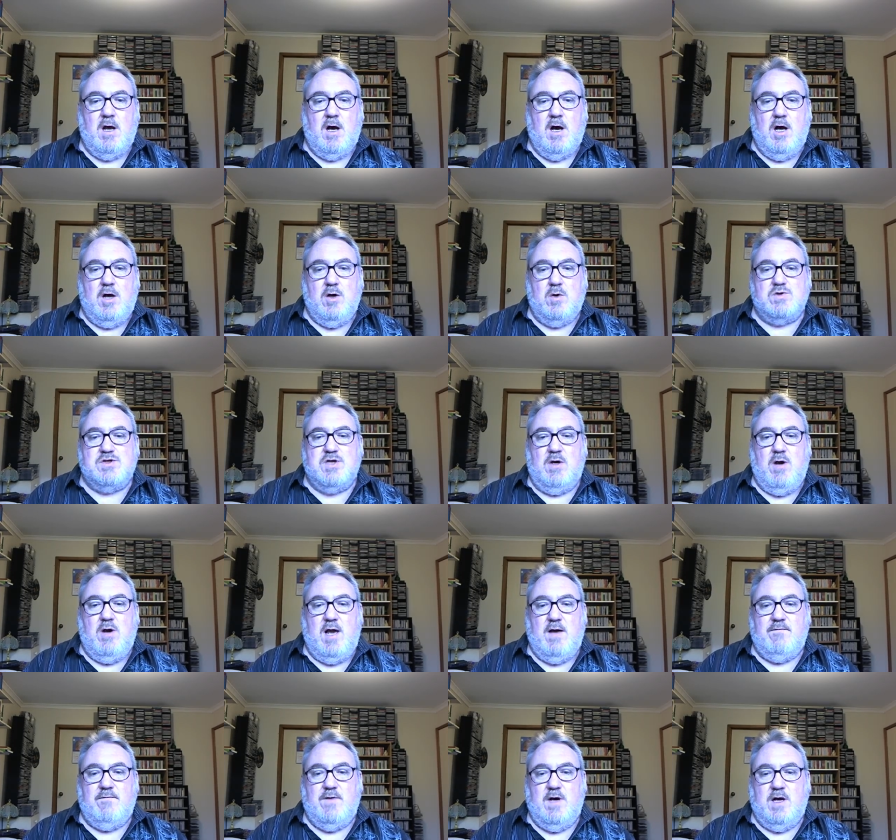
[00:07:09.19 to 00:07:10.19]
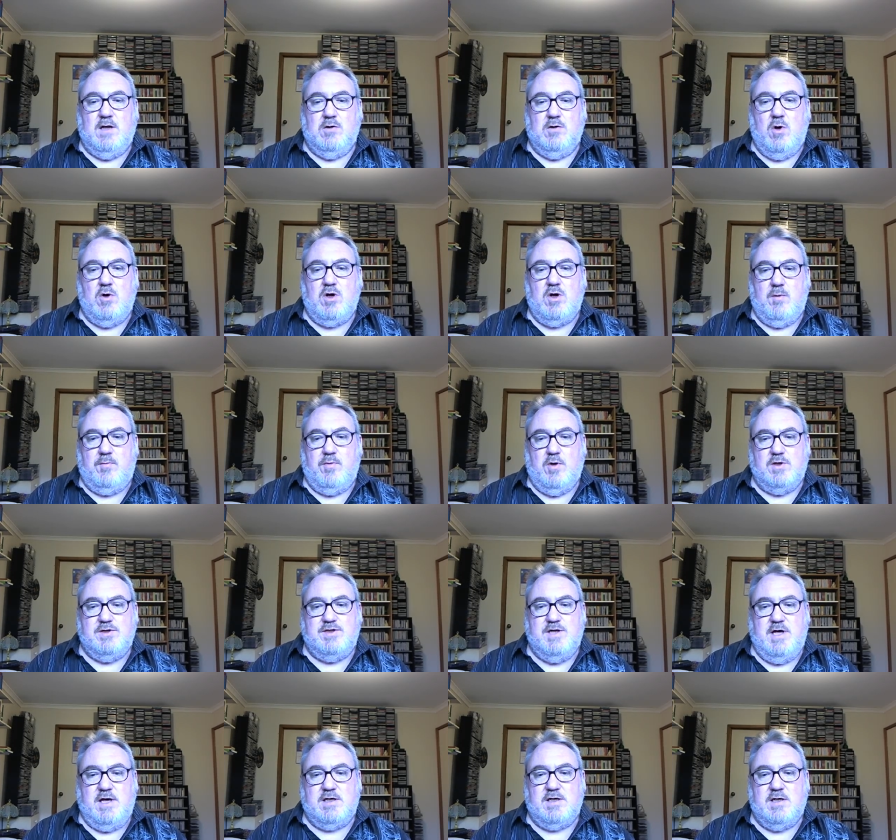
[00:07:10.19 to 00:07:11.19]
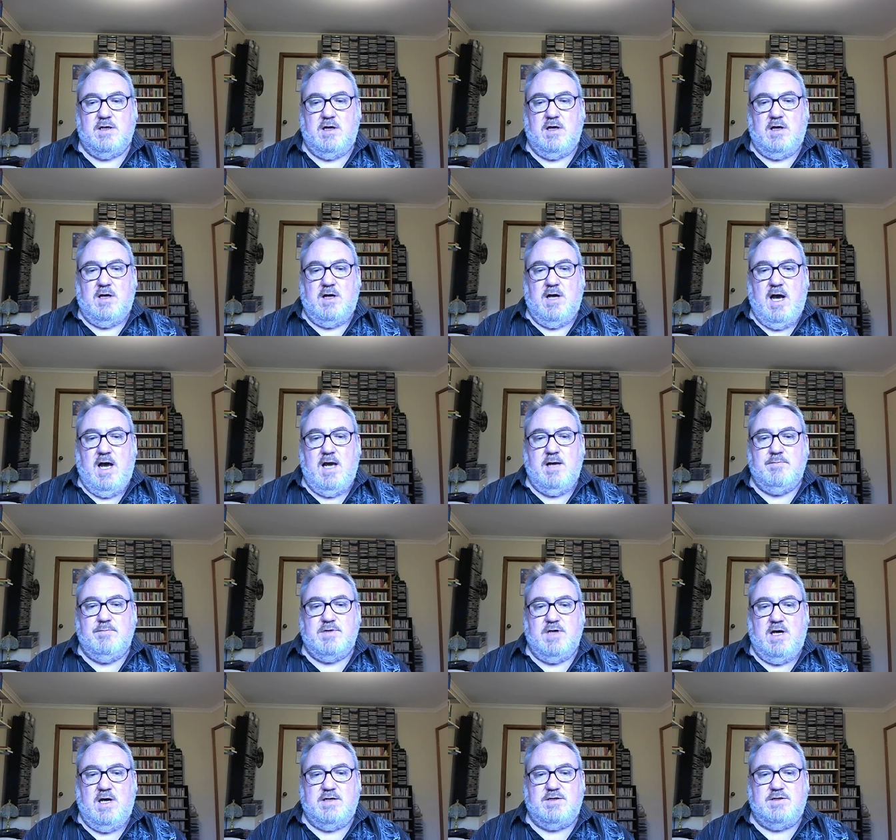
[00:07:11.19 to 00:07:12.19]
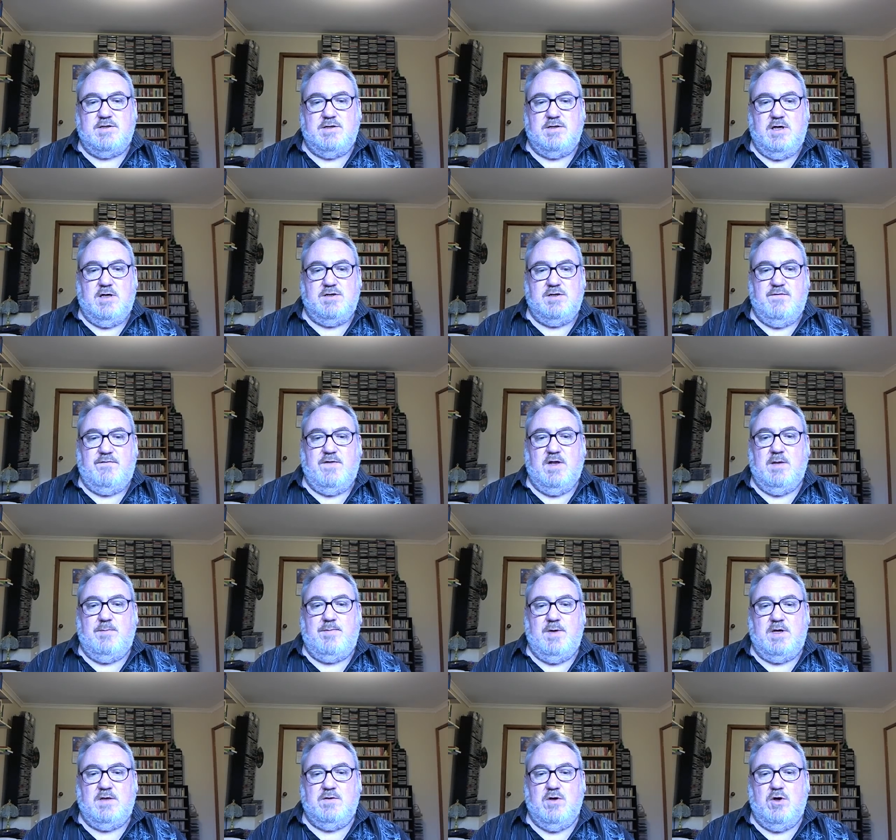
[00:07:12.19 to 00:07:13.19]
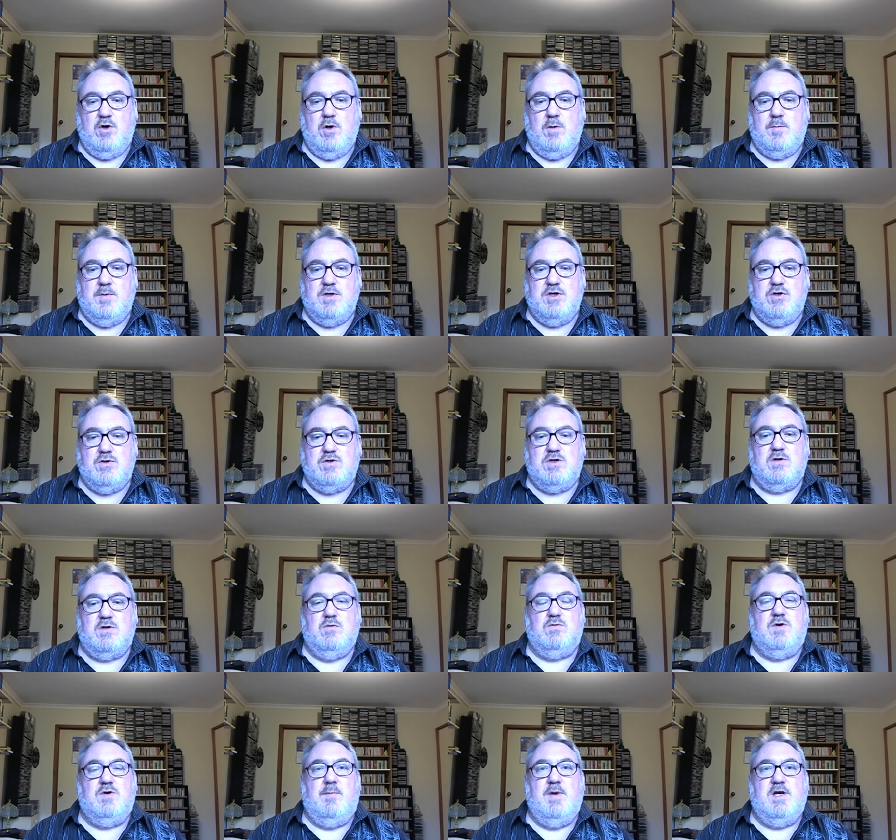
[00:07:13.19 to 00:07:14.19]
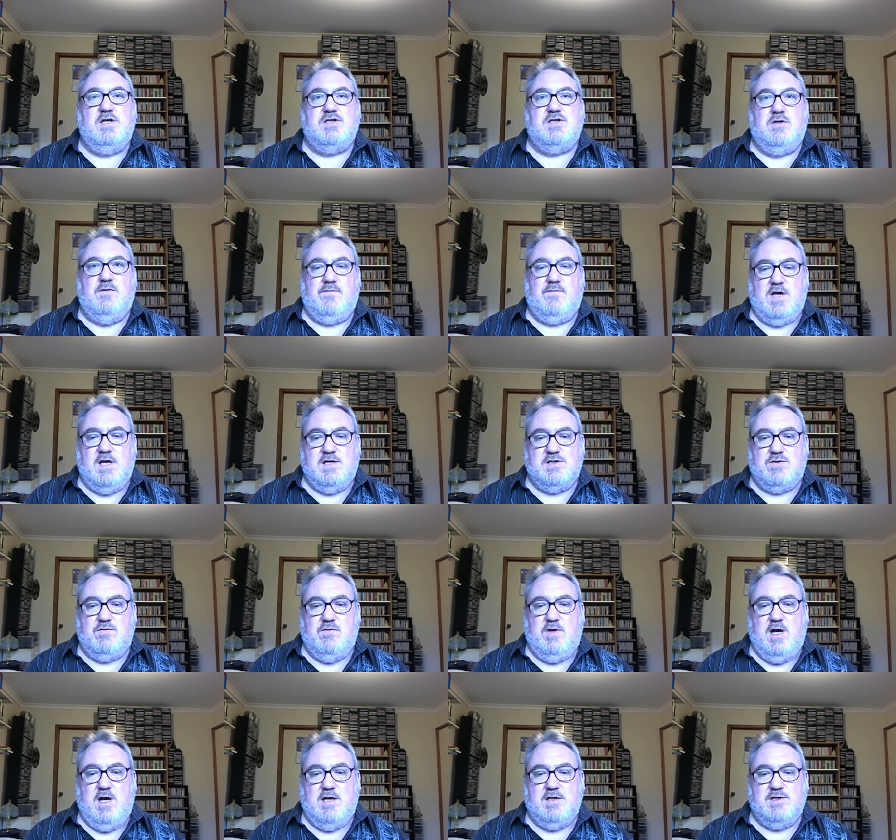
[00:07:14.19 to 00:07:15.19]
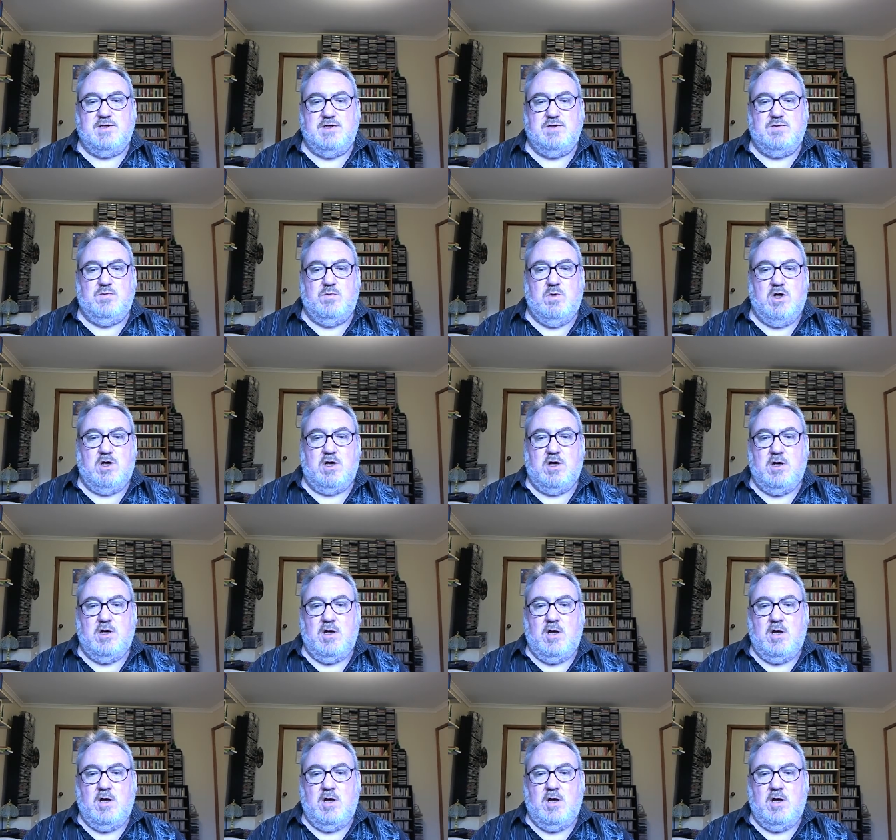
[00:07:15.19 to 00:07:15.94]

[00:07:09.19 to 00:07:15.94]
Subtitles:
I also have a longer project aimed at developing the hermeneutical dimension of Castoriadis' work